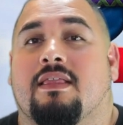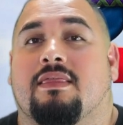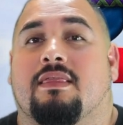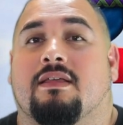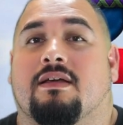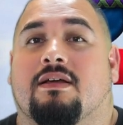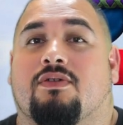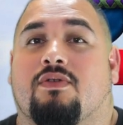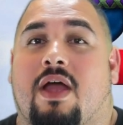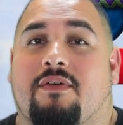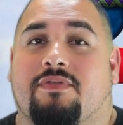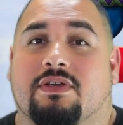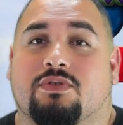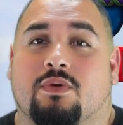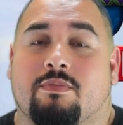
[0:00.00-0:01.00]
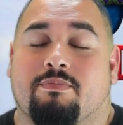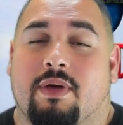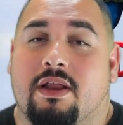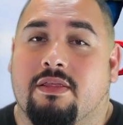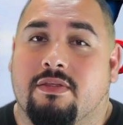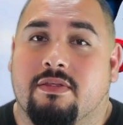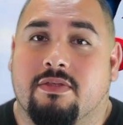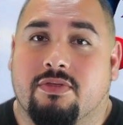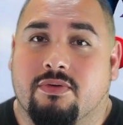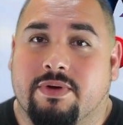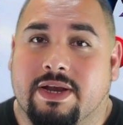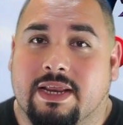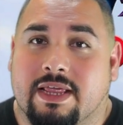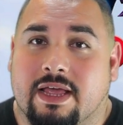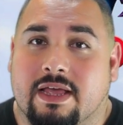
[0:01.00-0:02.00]
The graphics were better than the
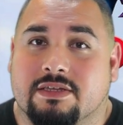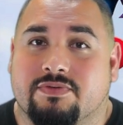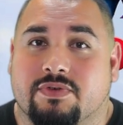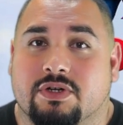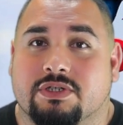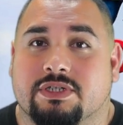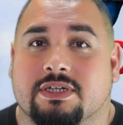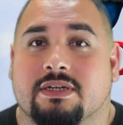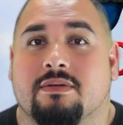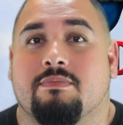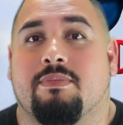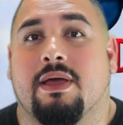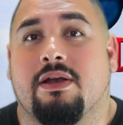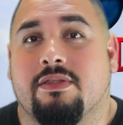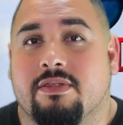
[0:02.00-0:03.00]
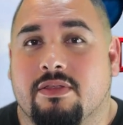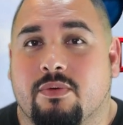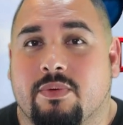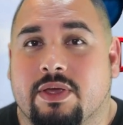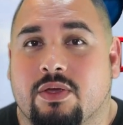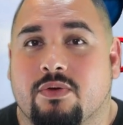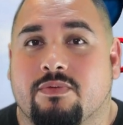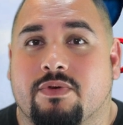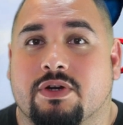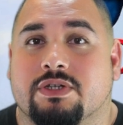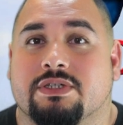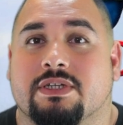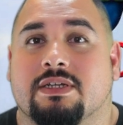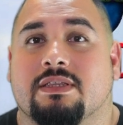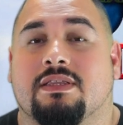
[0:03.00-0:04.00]
3DS version, better than the Wii U
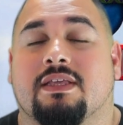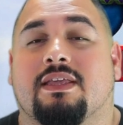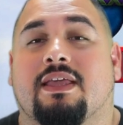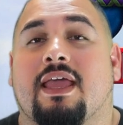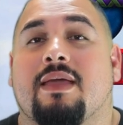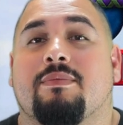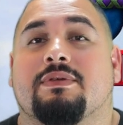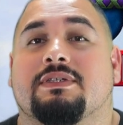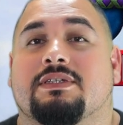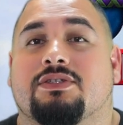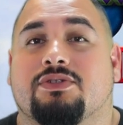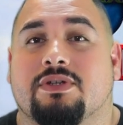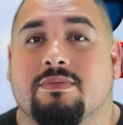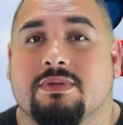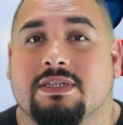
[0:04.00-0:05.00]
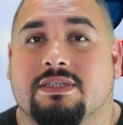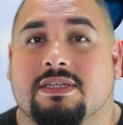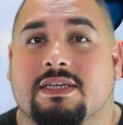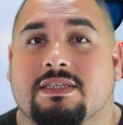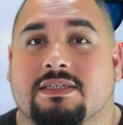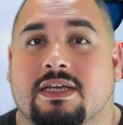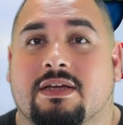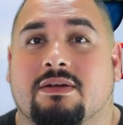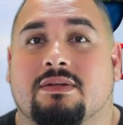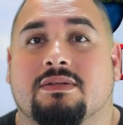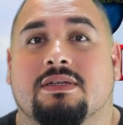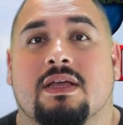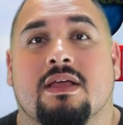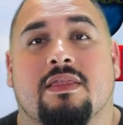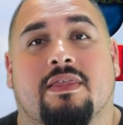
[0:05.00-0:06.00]
version. The game is extremely detailed.
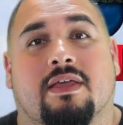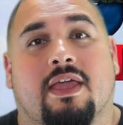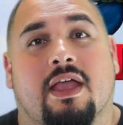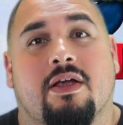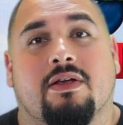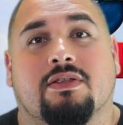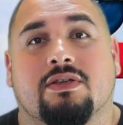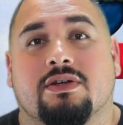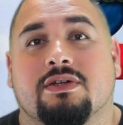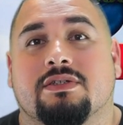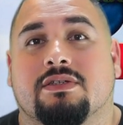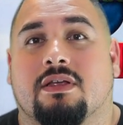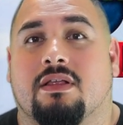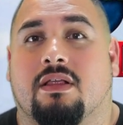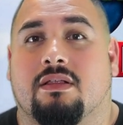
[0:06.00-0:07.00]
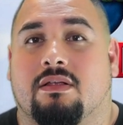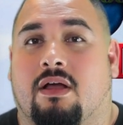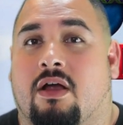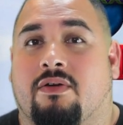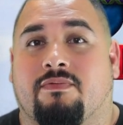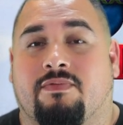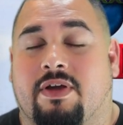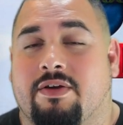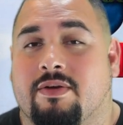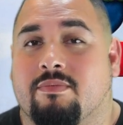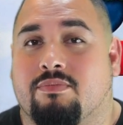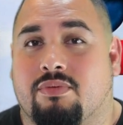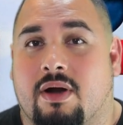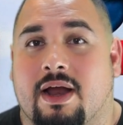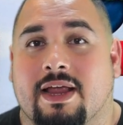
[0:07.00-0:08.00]
The characters are very
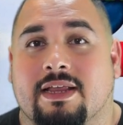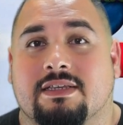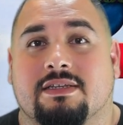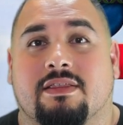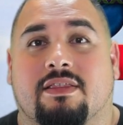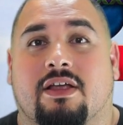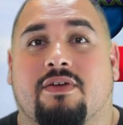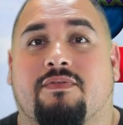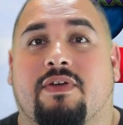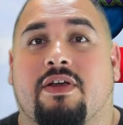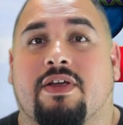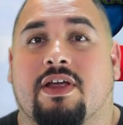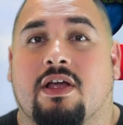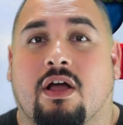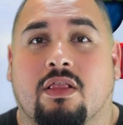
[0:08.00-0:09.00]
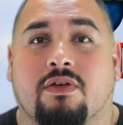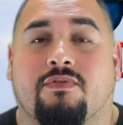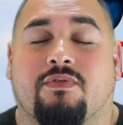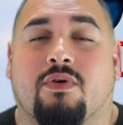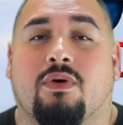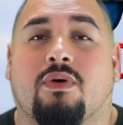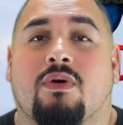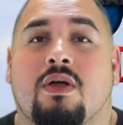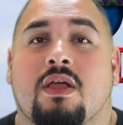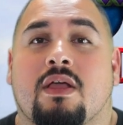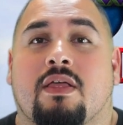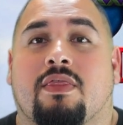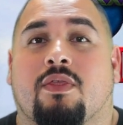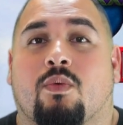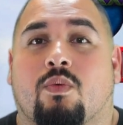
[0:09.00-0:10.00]
bright, they're very colorful.
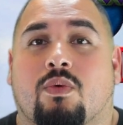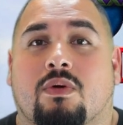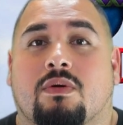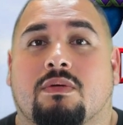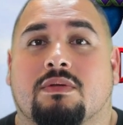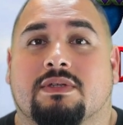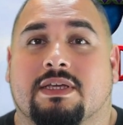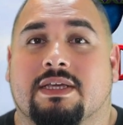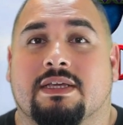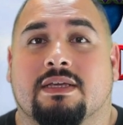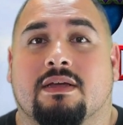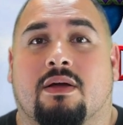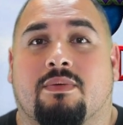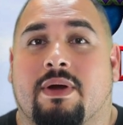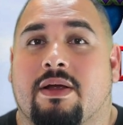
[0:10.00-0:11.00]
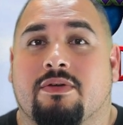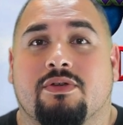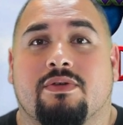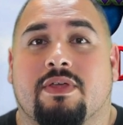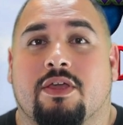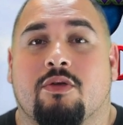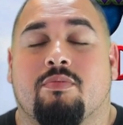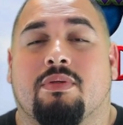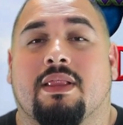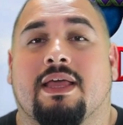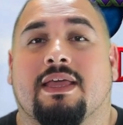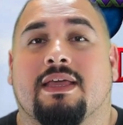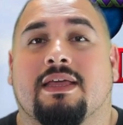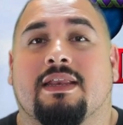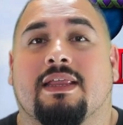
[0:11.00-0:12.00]
The world around you that you
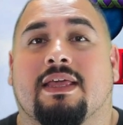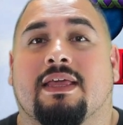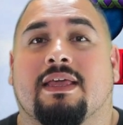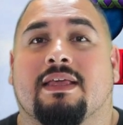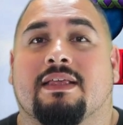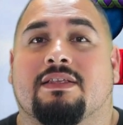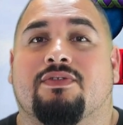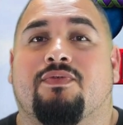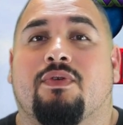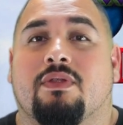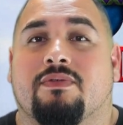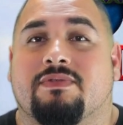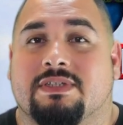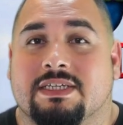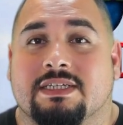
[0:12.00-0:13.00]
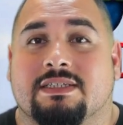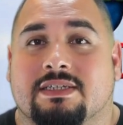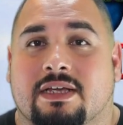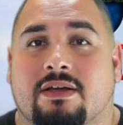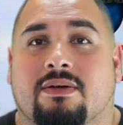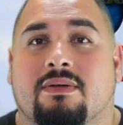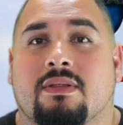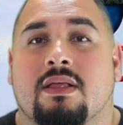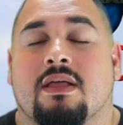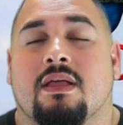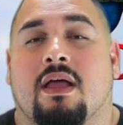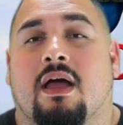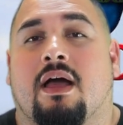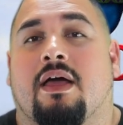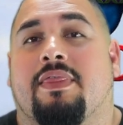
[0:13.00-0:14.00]
play in, it's full of detail.
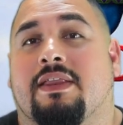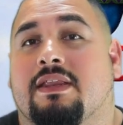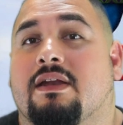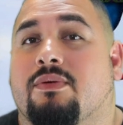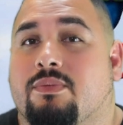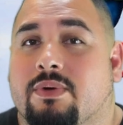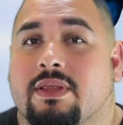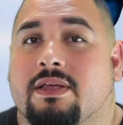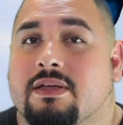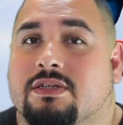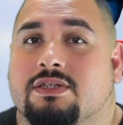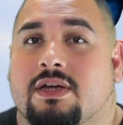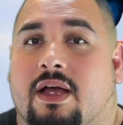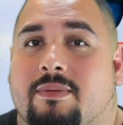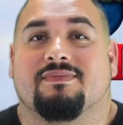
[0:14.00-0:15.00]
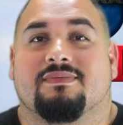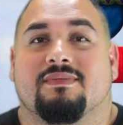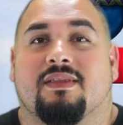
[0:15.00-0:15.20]
They did a really good job.